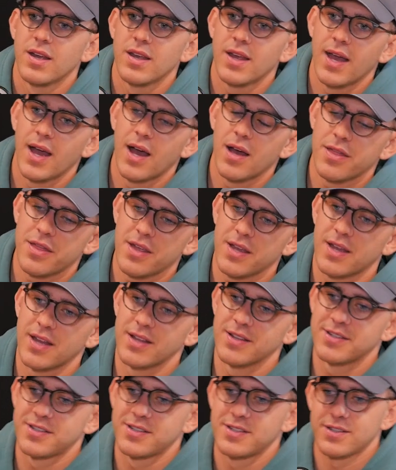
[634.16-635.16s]
Yeah, I think
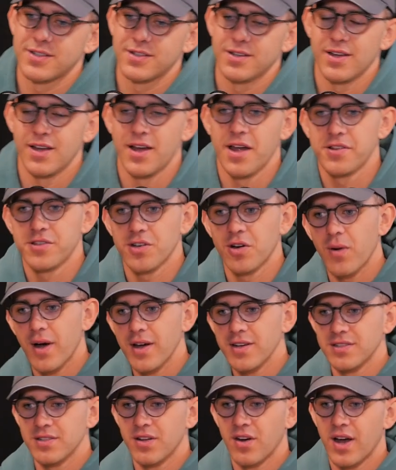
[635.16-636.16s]
it's
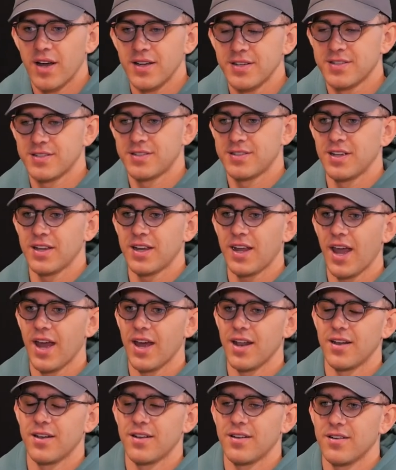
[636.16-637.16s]
always nice to
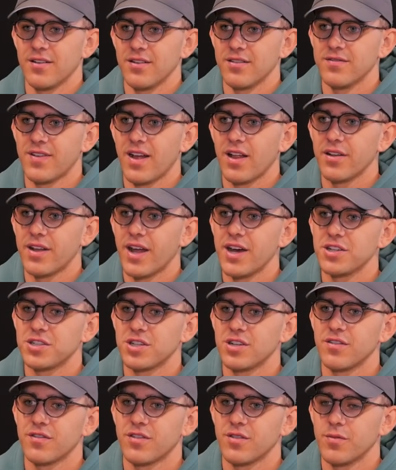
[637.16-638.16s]
get
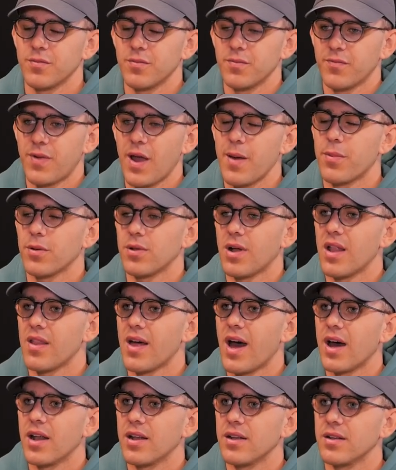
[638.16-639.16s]
validation from people like
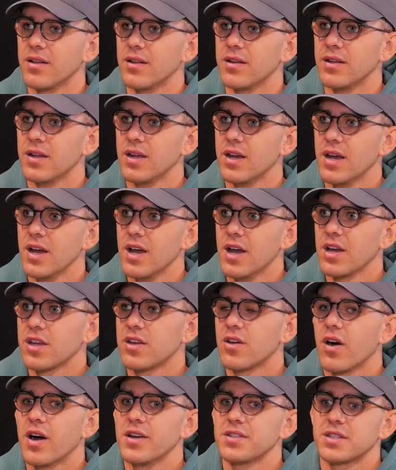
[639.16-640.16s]
that and
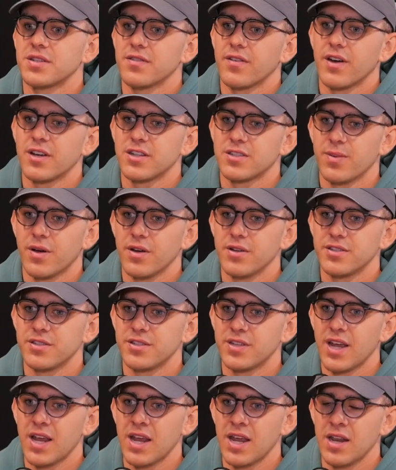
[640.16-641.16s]
guys that have, I suppose,
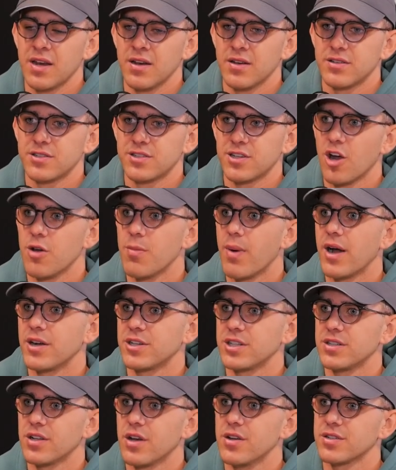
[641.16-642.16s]
seen so
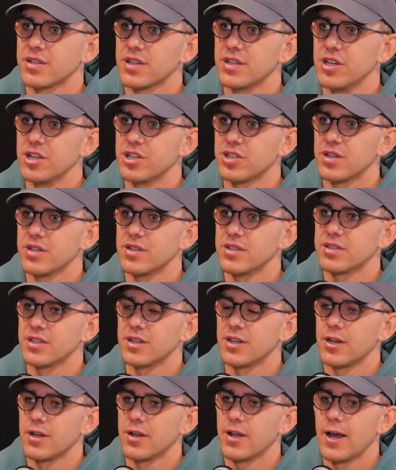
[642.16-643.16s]
much in those conditions
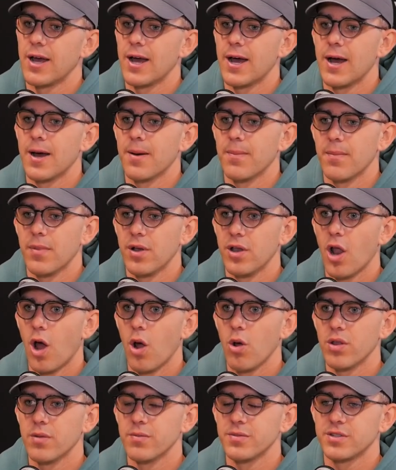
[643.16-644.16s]
and
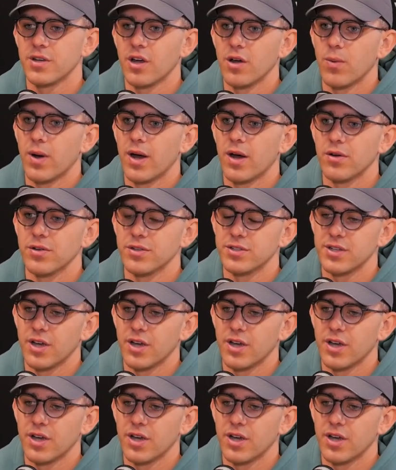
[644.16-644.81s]
know them so well.